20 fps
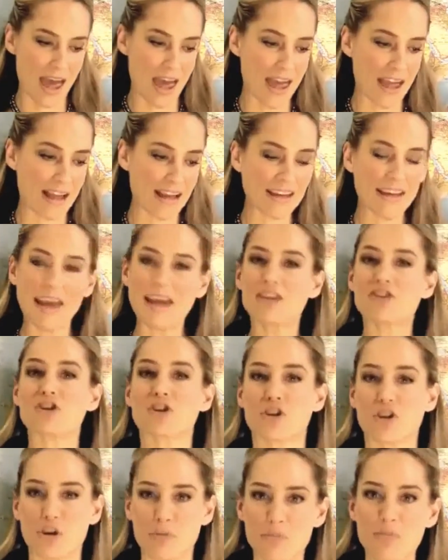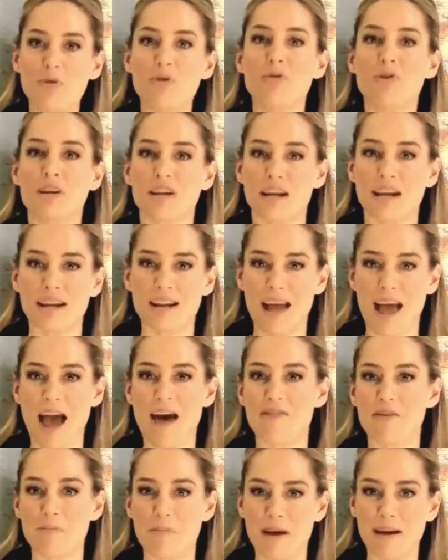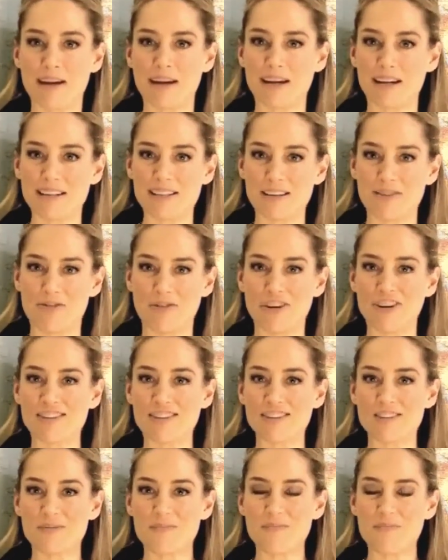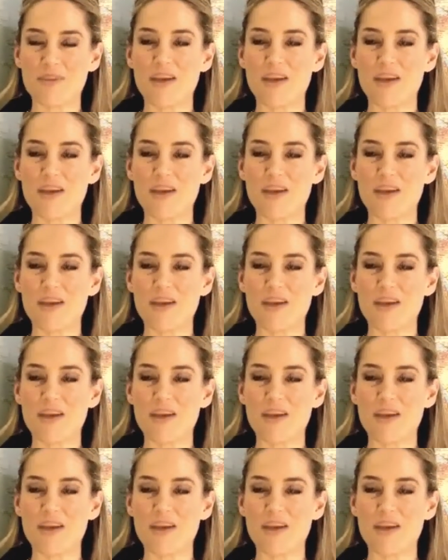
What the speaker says: engage your community to have it make any difference.